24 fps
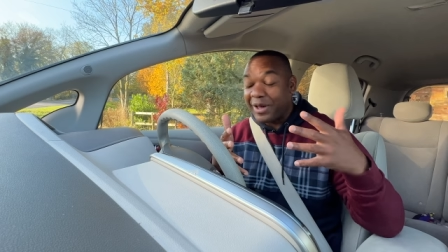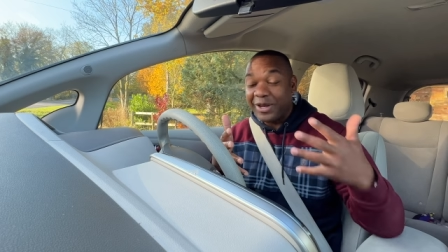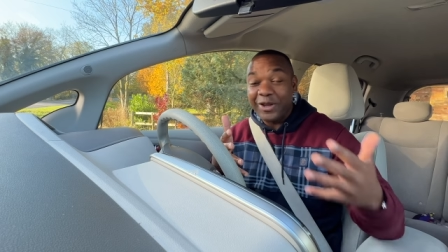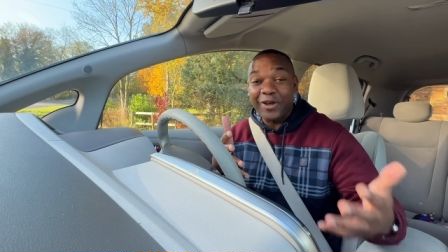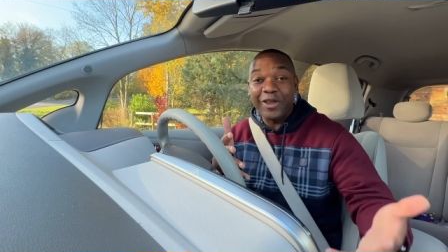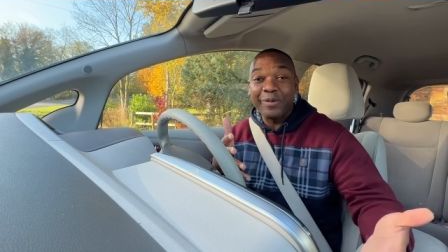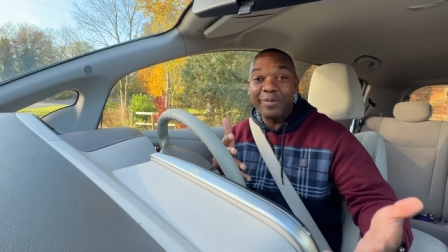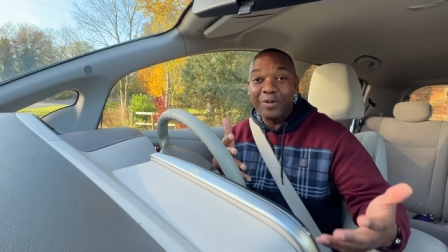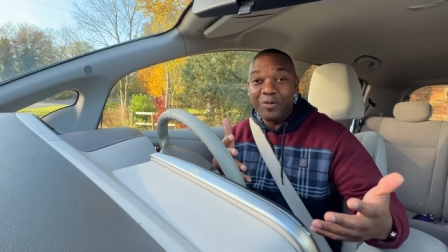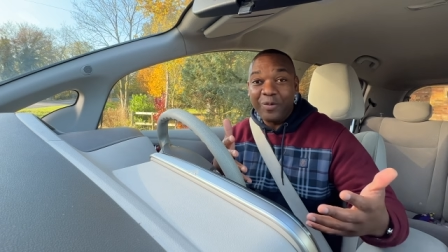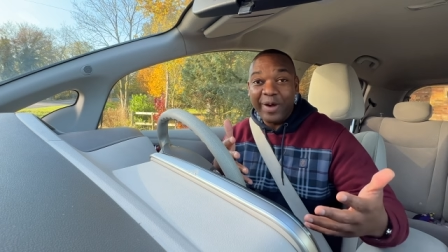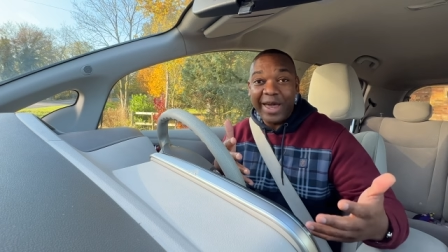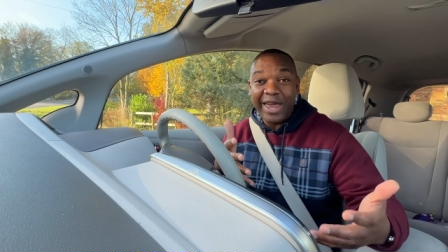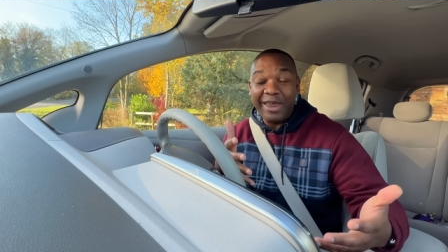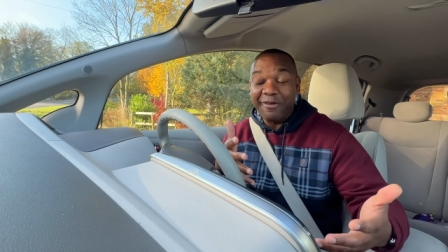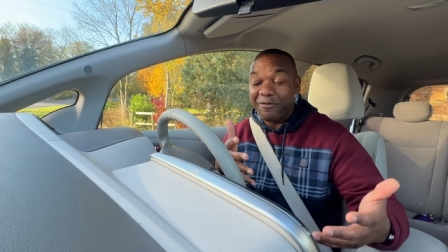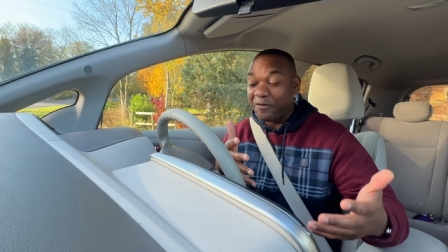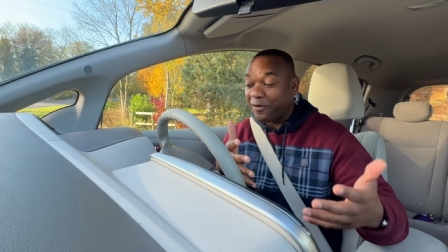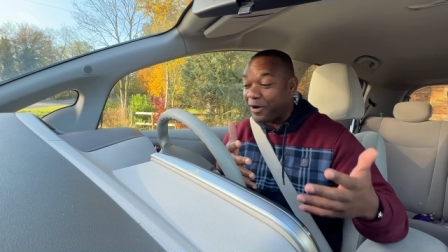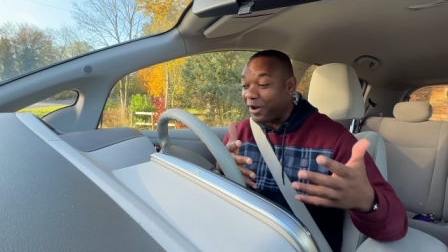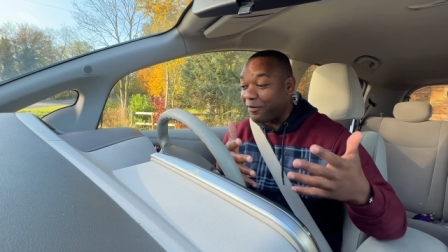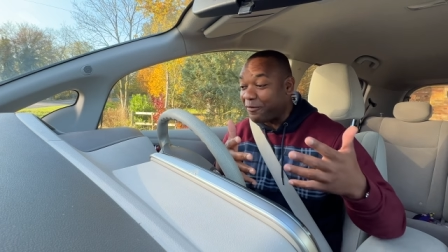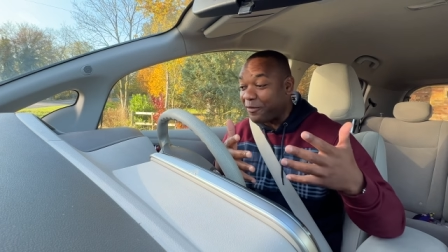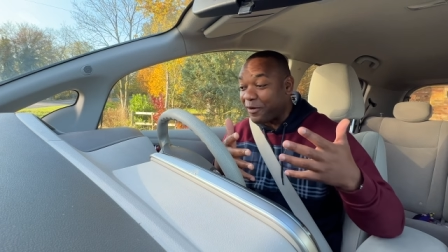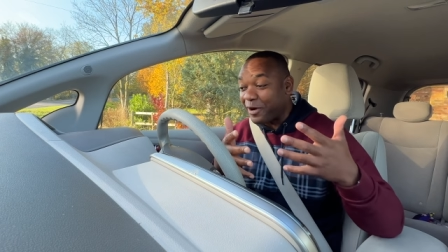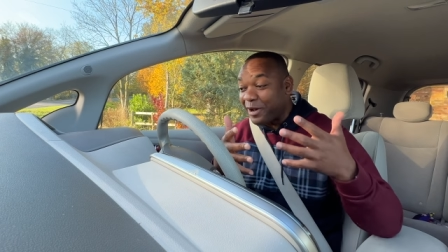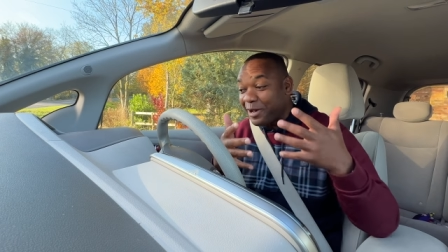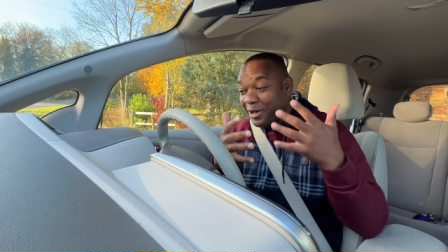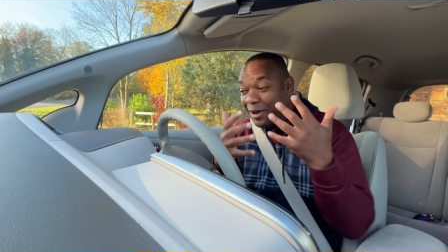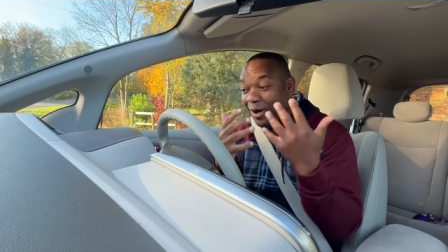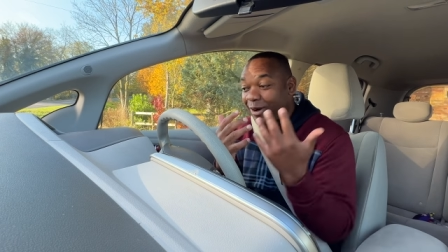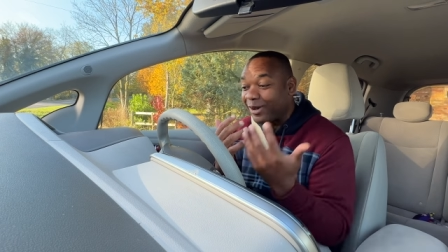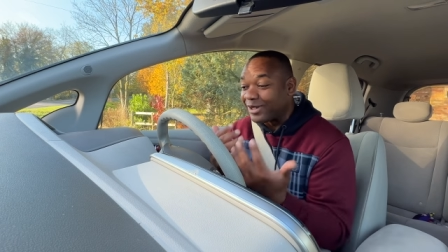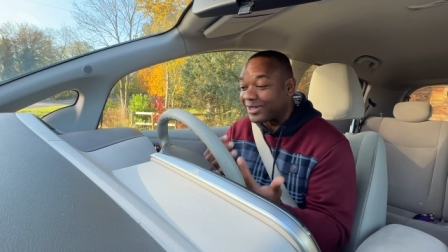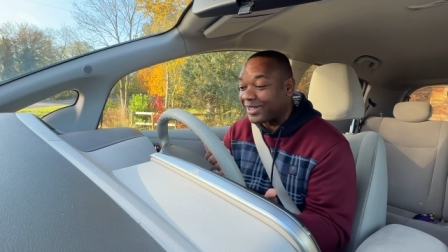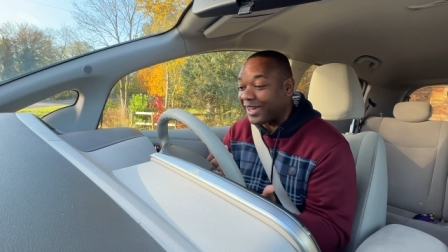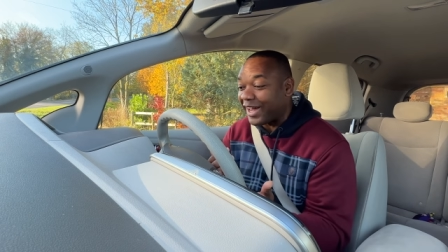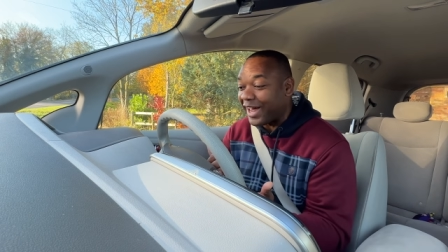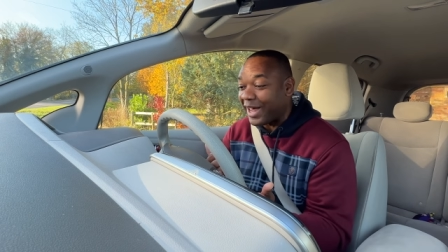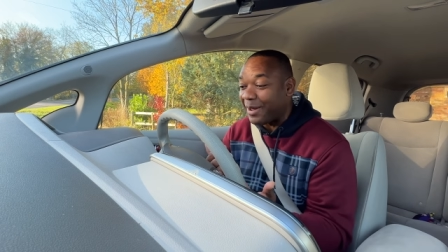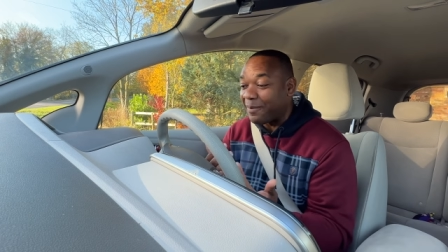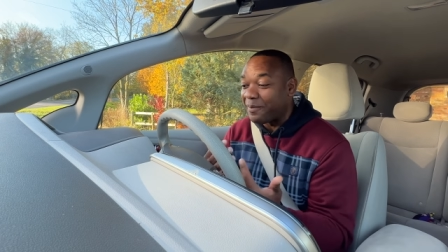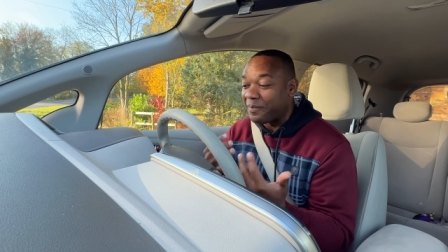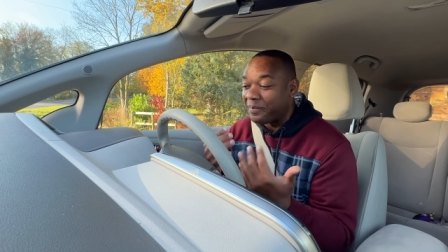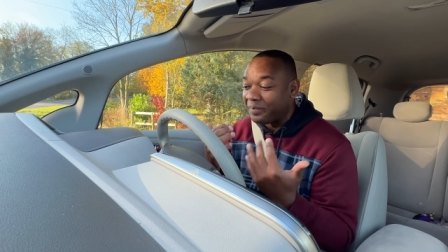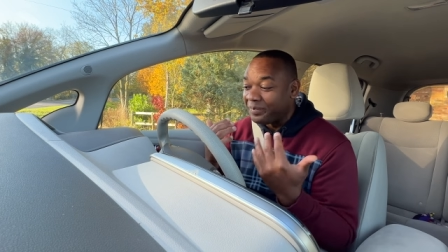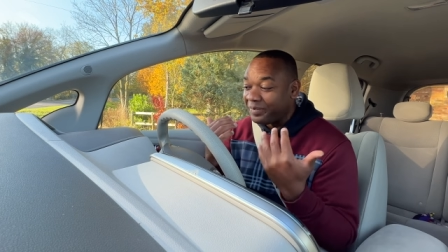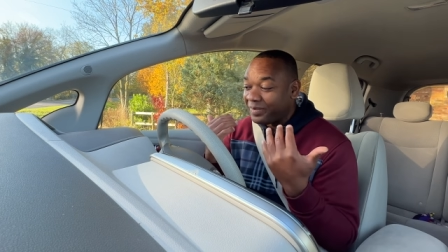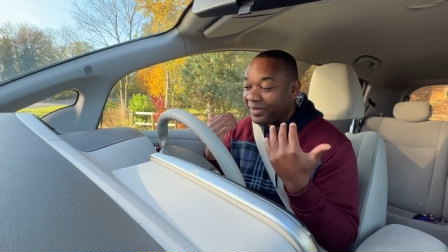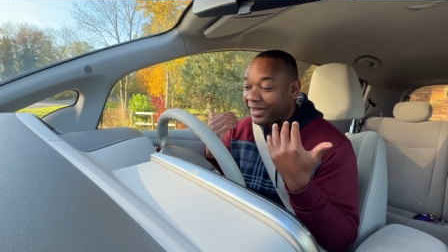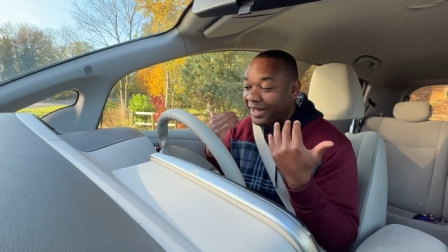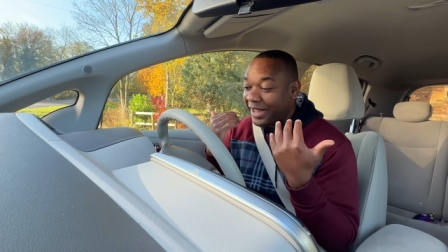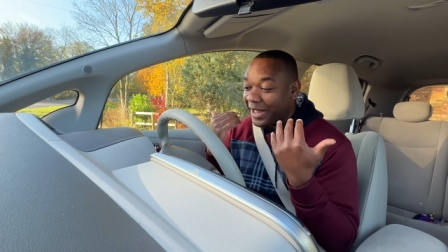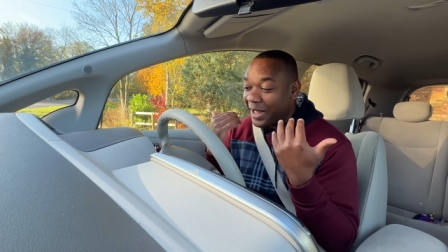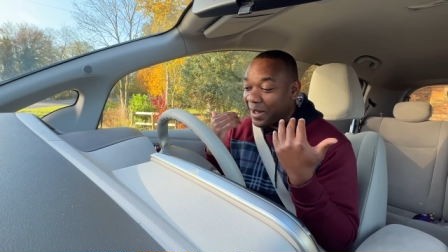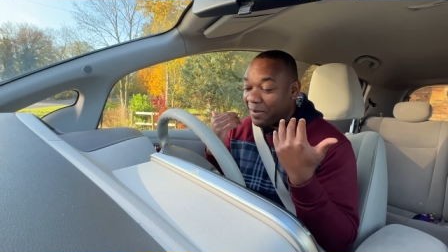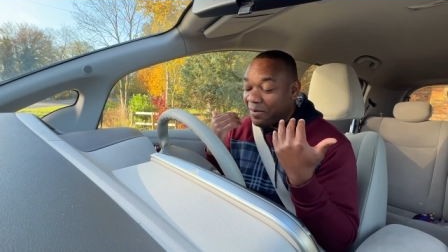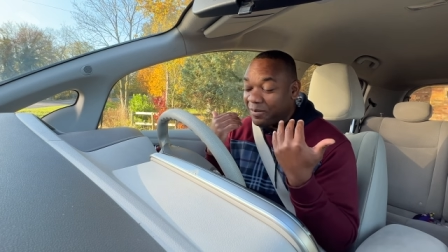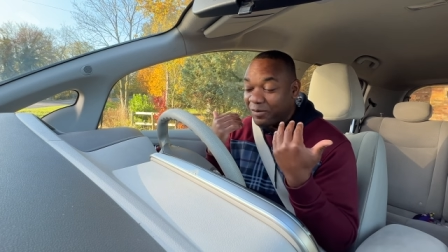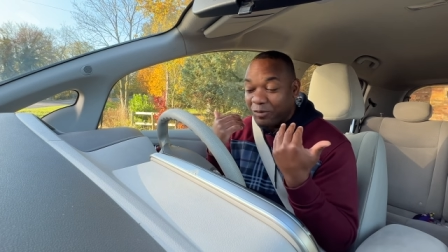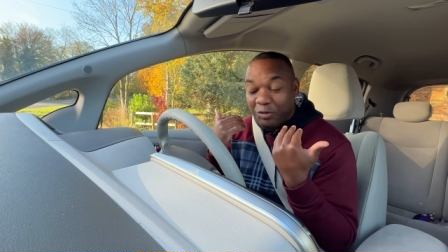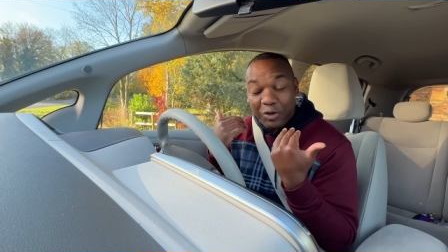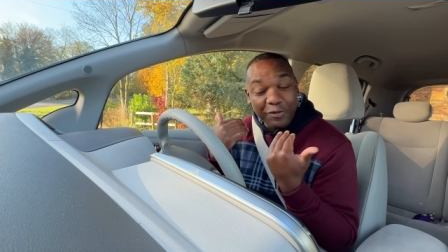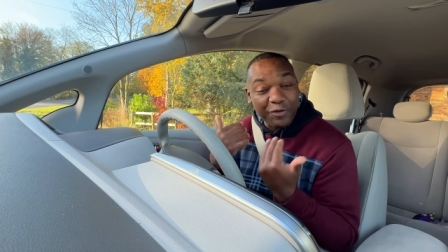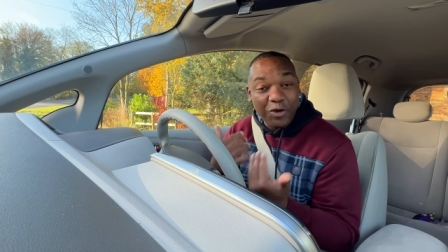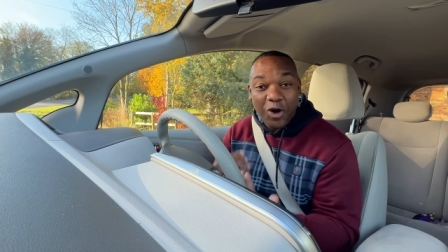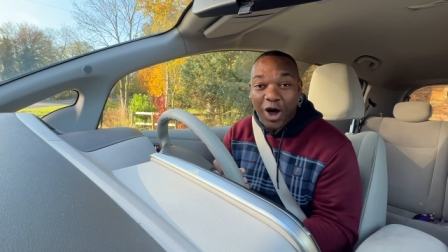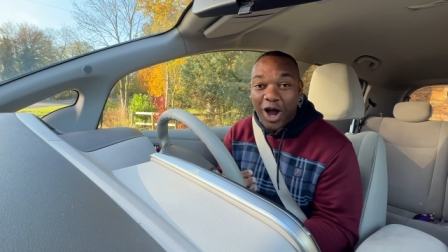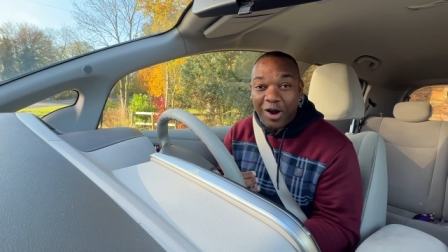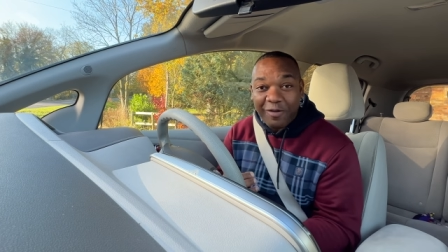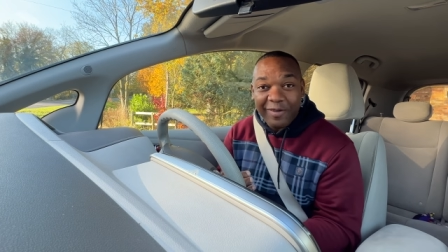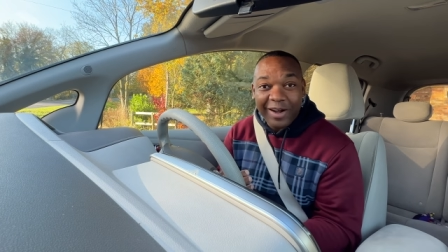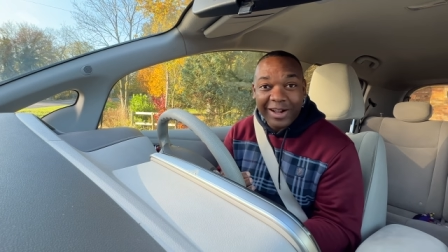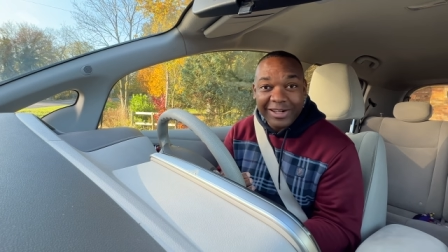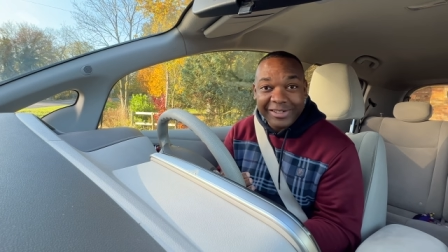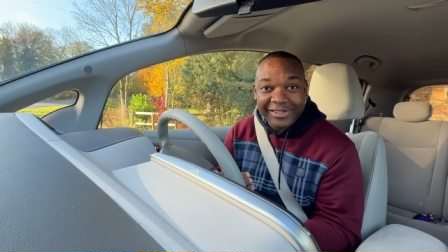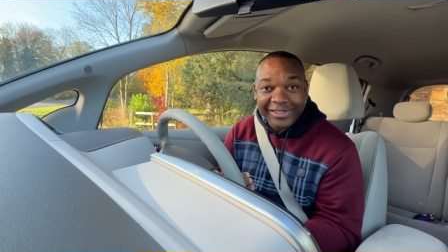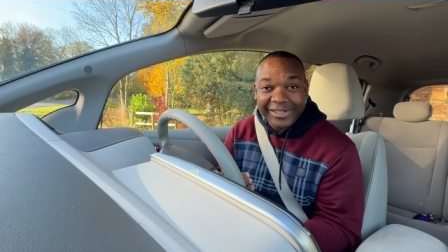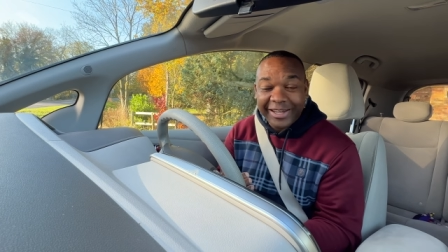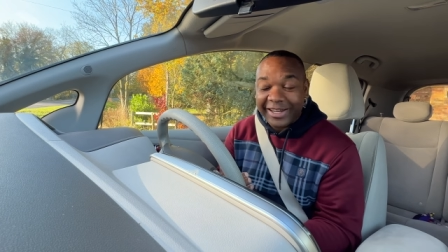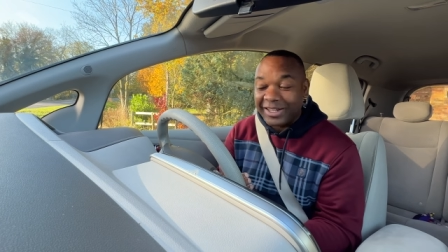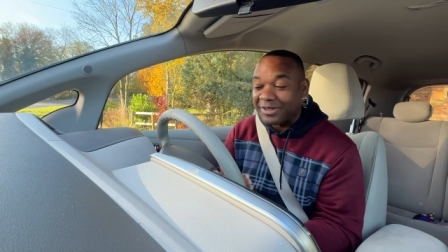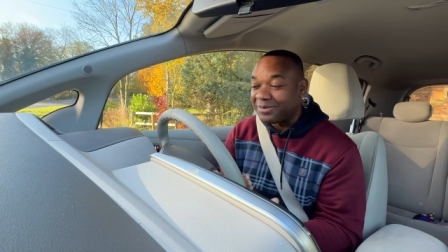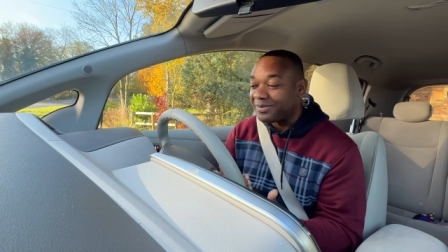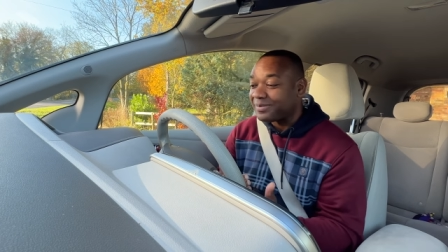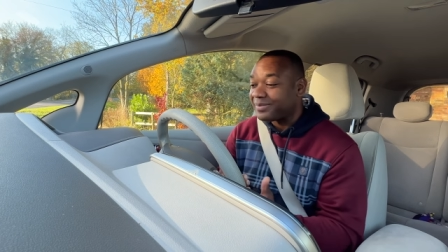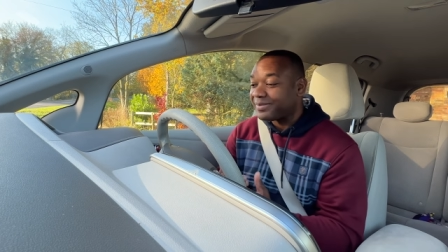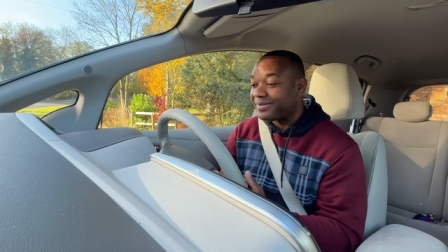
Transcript: I know you've been waiting for it for a long time. Um, we've got our answer.